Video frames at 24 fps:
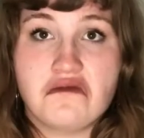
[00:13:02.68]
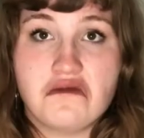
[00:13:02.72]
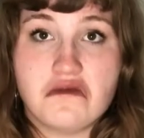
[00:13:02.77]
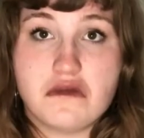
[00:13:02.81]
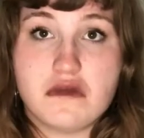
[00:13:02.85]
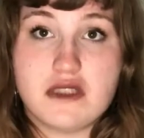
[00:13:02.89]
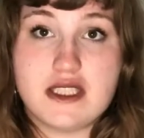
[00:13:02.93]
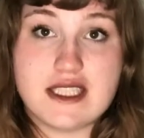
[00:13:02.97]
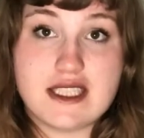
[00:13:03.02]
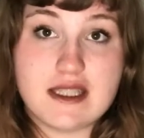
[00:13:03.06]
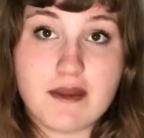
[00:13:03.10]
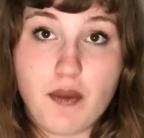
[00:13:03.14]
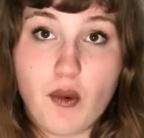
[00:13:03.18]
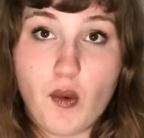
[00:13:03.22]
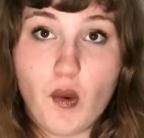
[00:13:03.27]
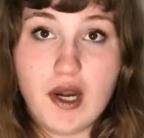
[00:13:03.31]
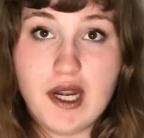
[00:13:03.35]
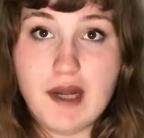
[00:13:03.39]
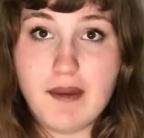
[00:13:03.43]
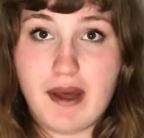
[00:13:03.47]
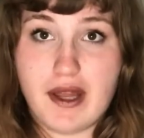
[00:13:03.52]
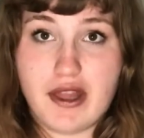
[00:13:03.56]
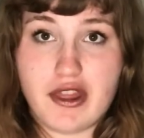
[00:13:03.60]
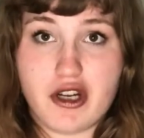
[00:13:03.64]

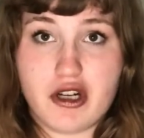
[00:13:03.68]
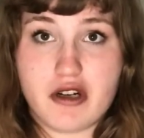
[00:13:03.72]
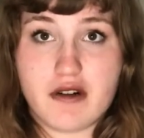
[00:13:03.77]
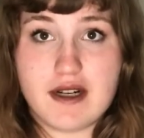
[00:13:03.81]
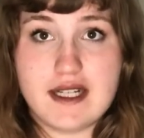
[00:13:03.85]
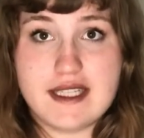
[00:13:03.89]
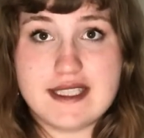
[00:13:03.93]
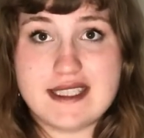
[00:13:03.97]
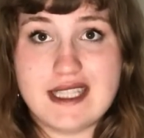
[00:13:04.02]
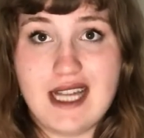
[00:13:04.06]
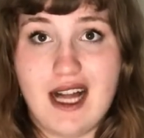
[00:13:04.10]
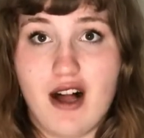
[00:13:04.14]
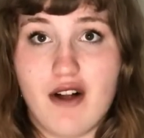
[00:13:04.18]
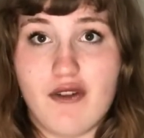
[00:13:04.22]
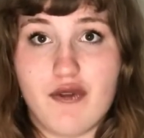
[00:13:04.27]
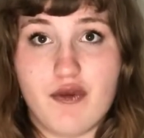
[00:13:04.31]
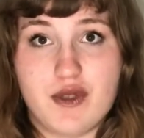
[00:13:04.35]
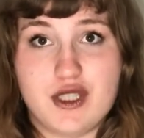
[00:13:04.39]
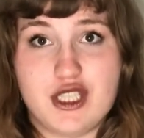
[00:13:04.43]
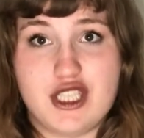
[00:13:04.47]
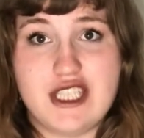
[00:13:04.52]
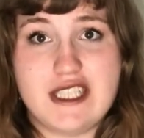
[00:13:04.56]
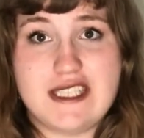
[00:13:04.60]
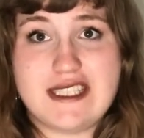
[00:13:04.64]
disappointing my 3rd grade self,
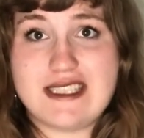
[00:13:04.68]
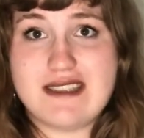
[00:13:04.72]
which is